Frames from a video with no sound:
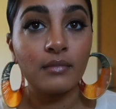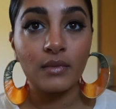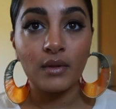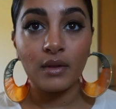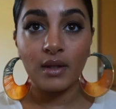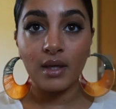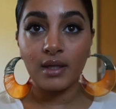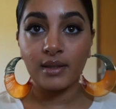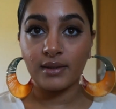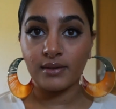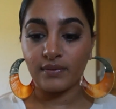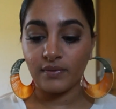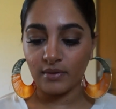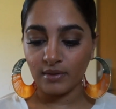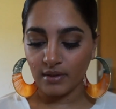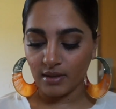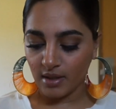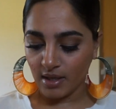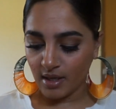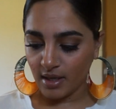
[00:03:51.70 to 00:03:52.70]
That's for
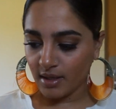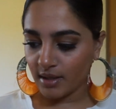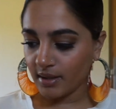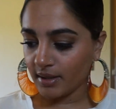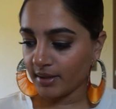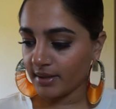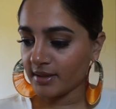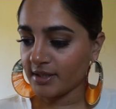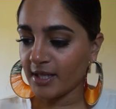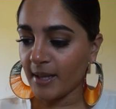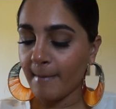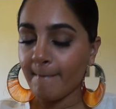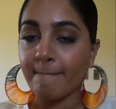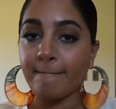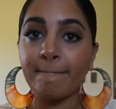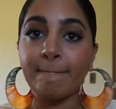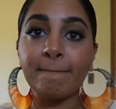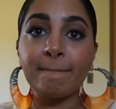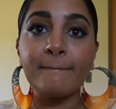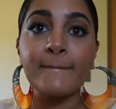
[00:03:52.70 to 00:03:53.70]
the eyes.
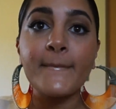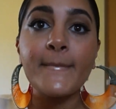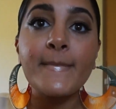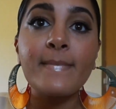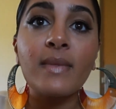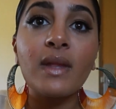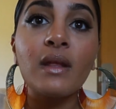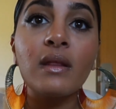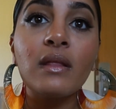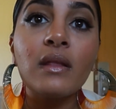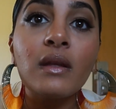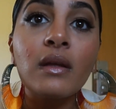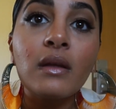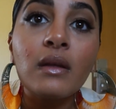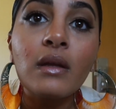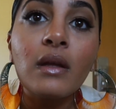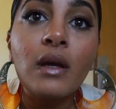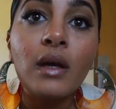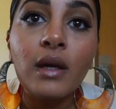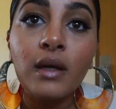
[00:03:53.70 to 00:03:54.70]
And
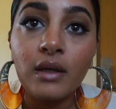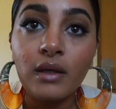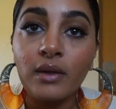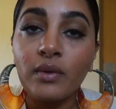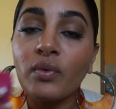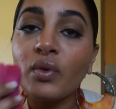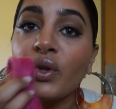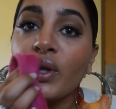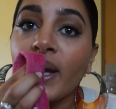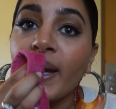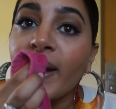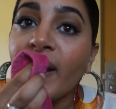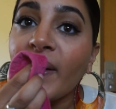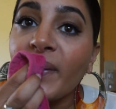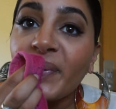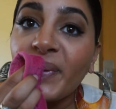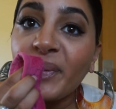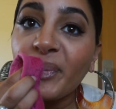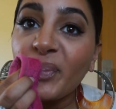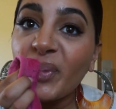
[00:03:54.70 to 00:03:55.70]
then I take
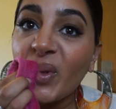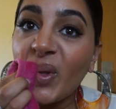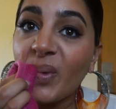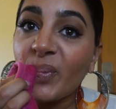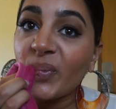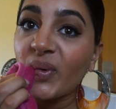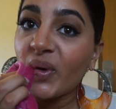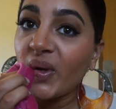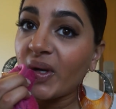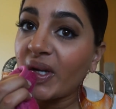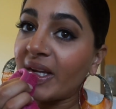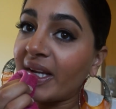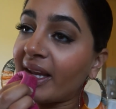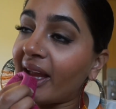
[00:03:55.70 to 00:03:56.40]
off the plumper.